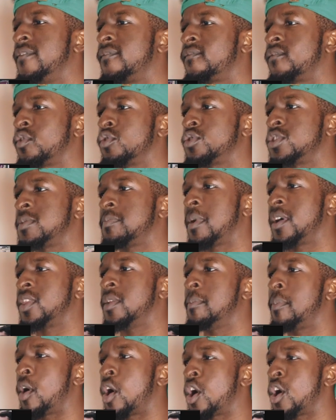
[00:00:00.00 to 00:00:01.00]
is first up on
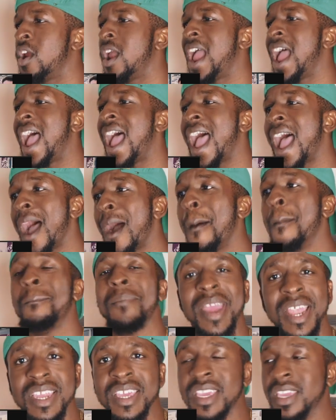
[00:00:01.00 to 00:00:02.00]
the bar. How
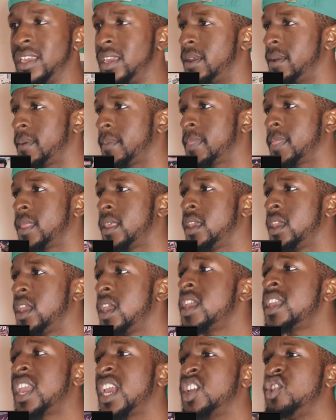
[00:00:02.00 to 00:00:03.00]
many
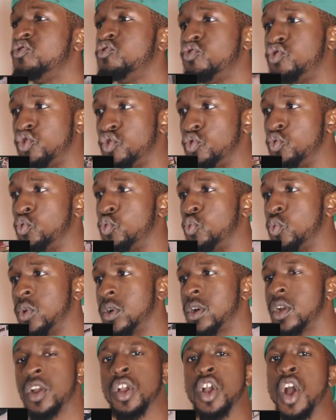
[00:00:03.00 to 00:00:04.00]
can you do
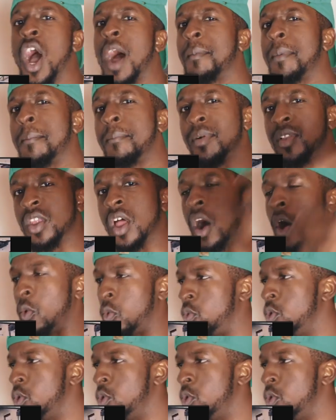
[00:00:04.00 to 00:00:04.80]
comment below.